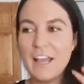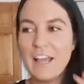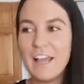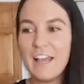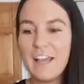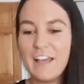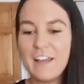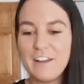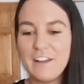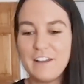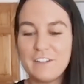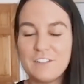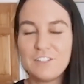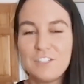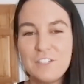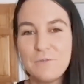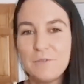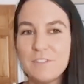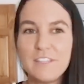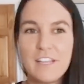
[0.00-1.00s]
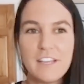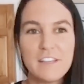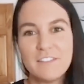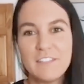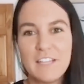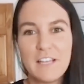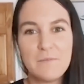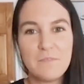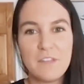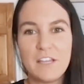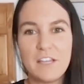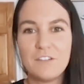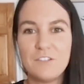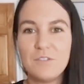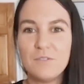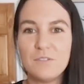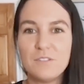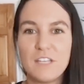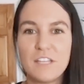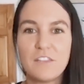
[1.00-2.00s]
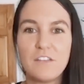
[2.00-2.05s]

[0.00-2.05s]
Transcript: And she was saying the same thing. She was like,